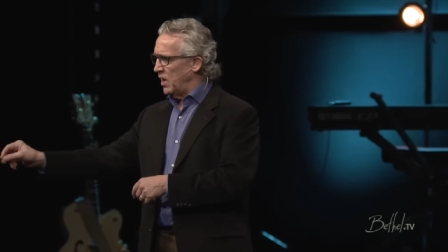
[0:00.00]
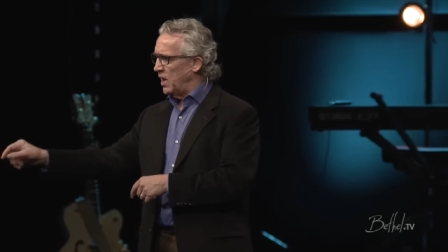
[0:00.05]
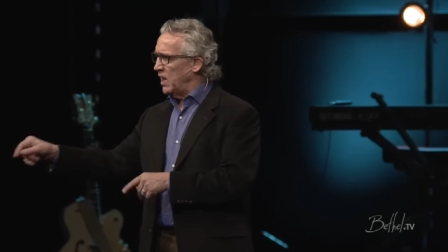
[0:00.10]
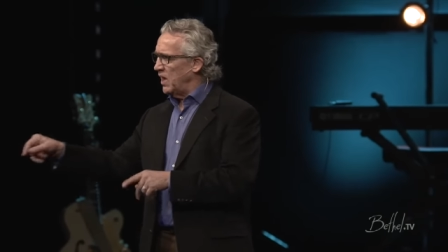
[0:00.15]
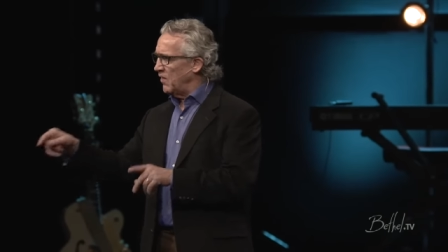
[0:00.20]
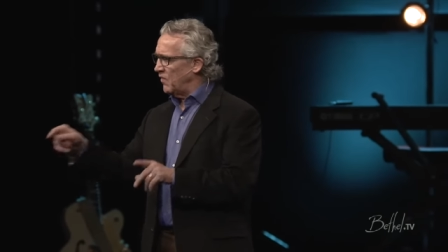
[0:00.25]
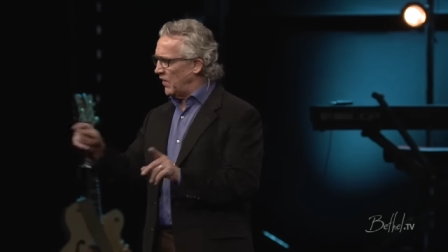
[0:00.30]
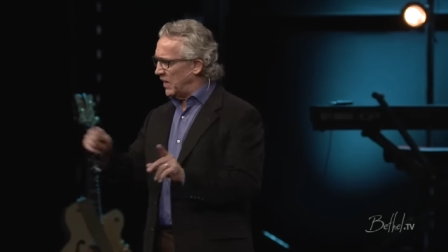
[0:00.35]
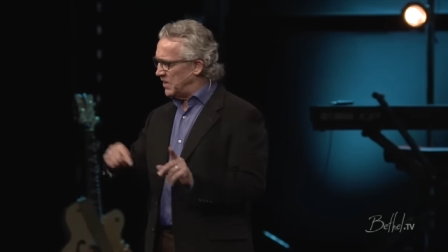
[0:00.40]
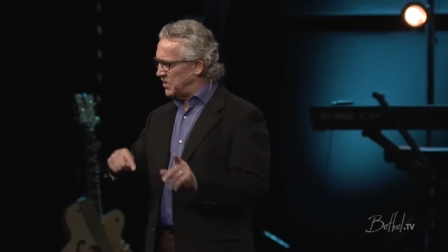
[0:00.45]

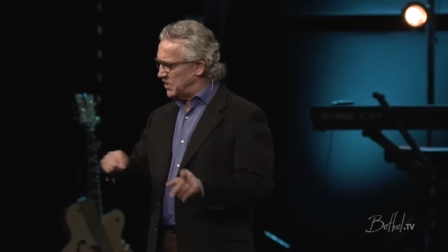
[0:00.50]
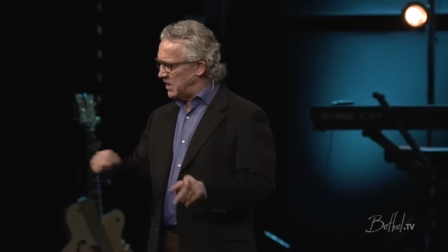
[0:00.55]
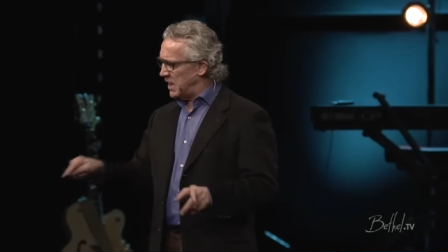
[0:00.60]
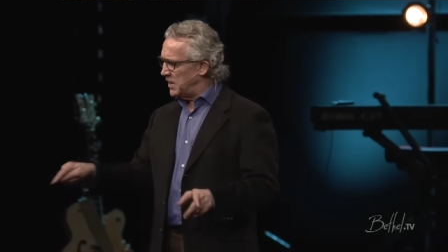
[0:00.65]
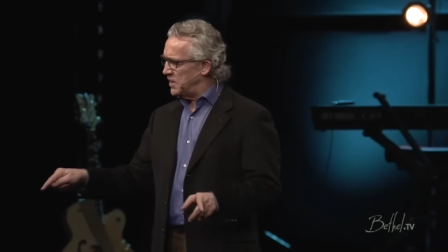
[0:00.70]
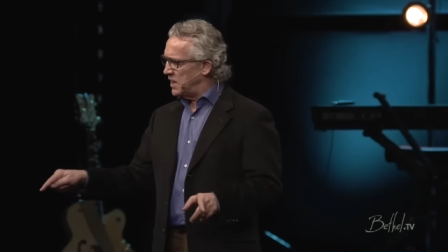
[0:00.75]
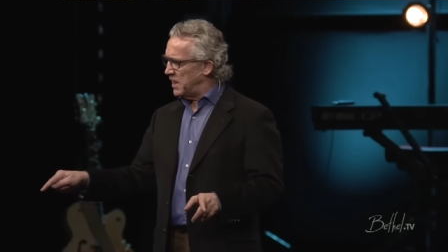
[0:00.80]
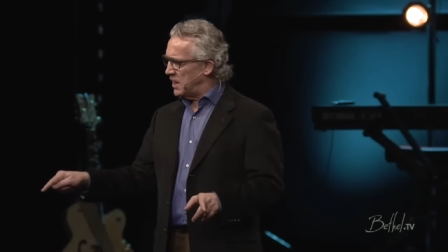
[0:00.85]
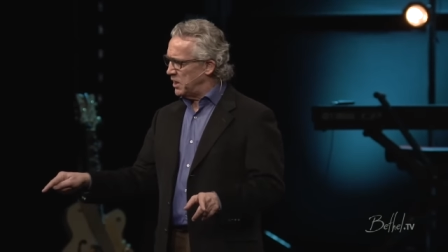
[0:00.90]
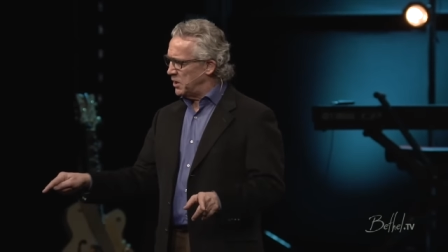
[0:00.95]
If I said
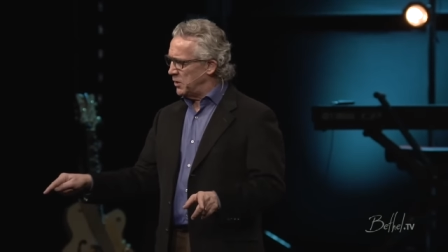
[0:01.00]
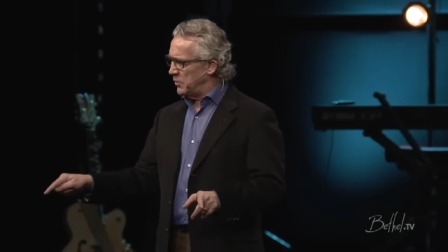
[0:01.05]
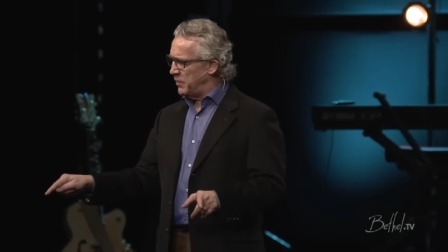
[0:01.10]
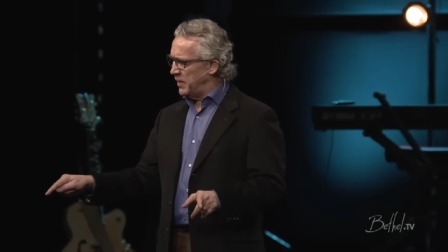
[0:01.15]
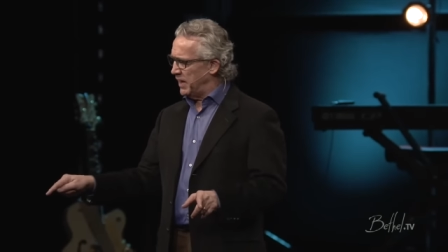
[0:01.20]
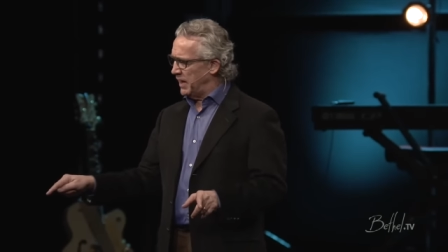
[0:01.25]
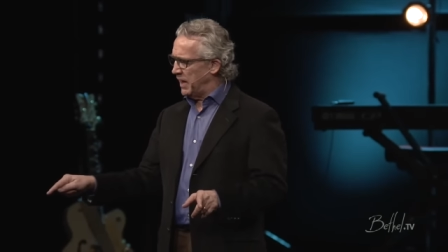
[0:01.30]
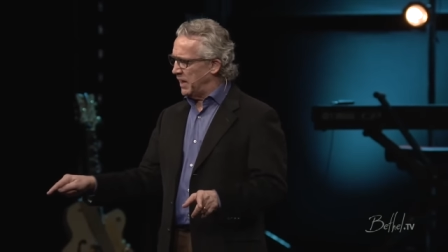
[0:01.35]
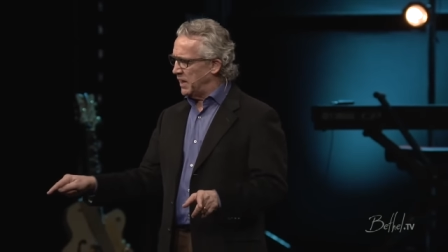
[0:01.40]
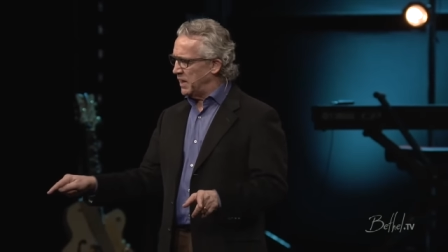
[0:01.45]
that at the
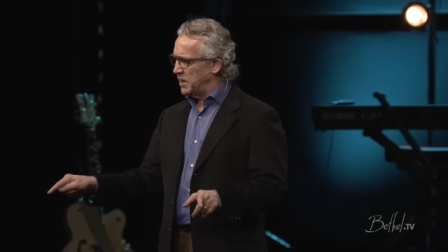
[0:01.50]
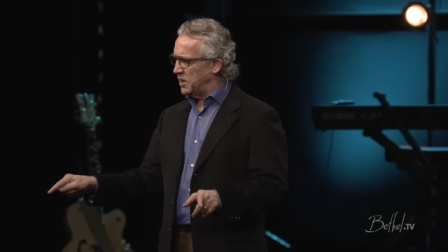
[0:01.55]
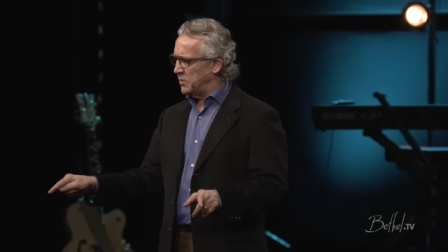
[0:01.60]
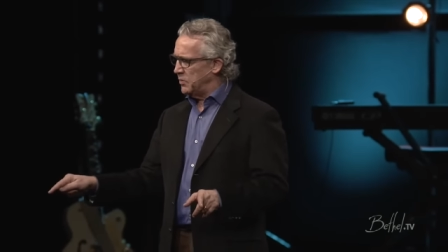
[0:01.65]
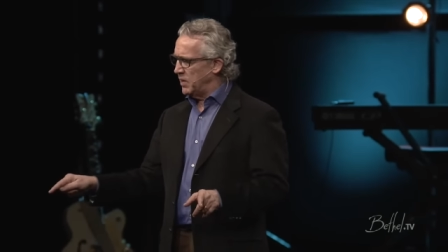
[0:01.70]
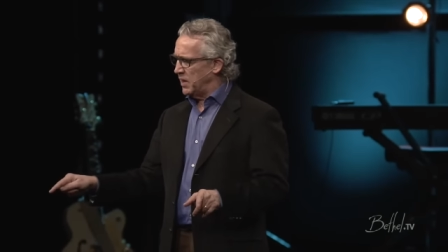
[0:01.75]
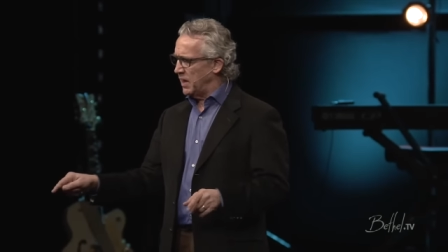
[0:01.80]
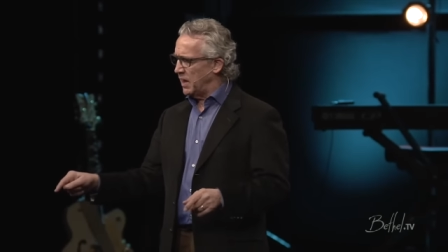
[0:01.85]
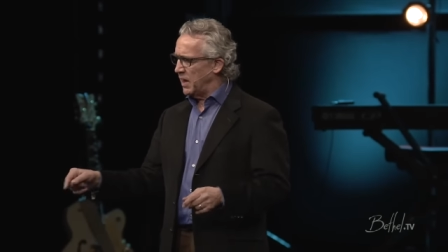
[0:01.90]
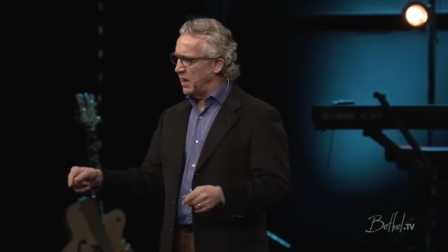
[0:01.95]
beginning of the
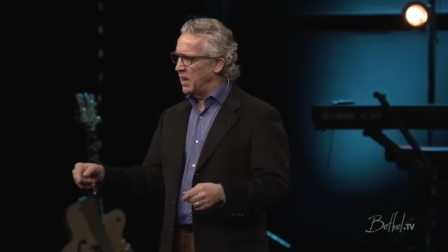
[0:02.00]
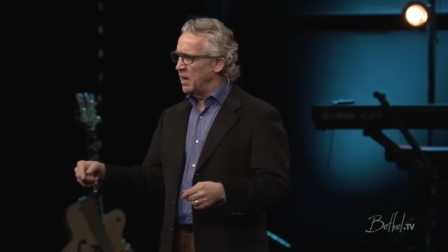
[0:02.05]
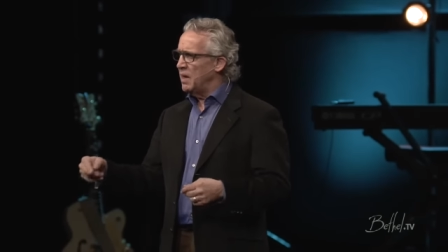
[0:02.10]
meeting,